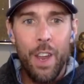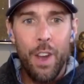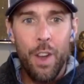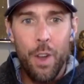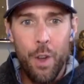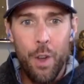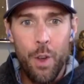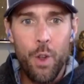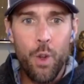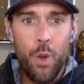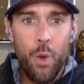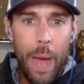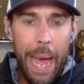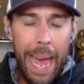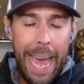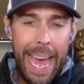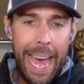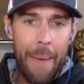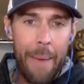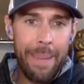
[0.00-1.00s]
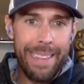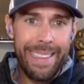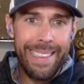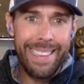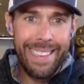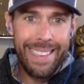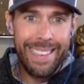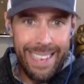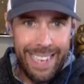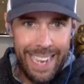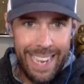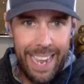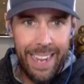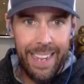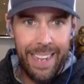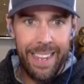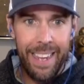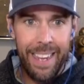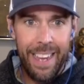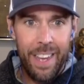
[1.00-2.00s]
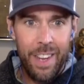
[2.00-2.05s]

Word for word: new habits stick.